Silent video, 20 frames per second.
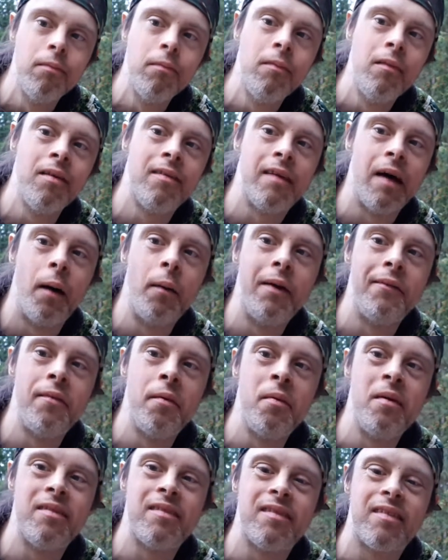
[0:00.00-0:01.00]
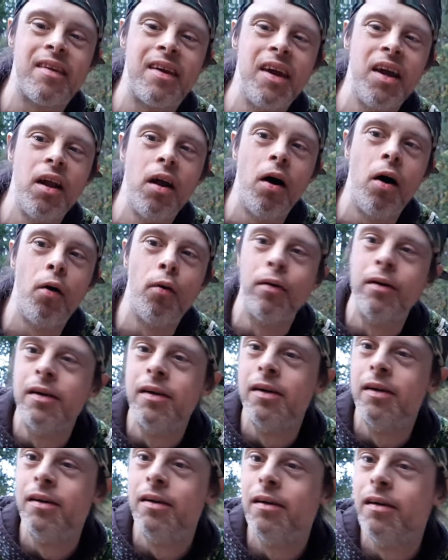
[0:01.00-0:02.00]
The sound of a mosquito
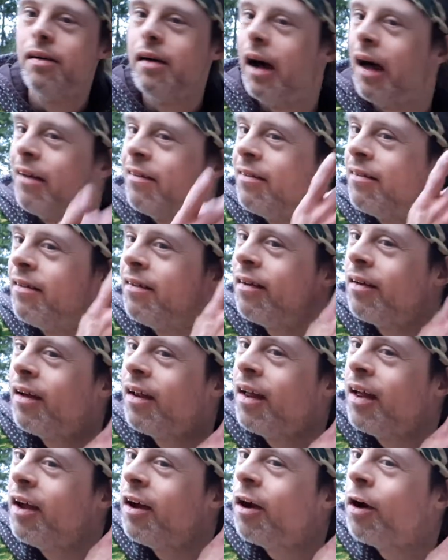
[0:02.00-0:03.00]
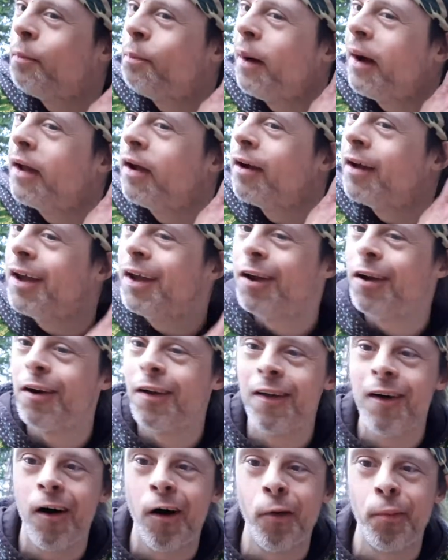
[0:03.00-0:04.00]
as you can hear by your ear a
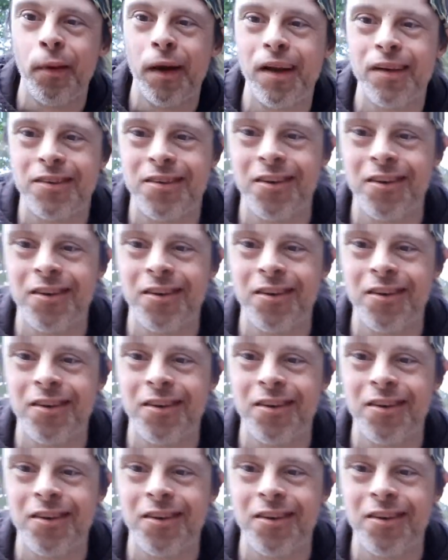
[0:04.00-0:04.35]
little bit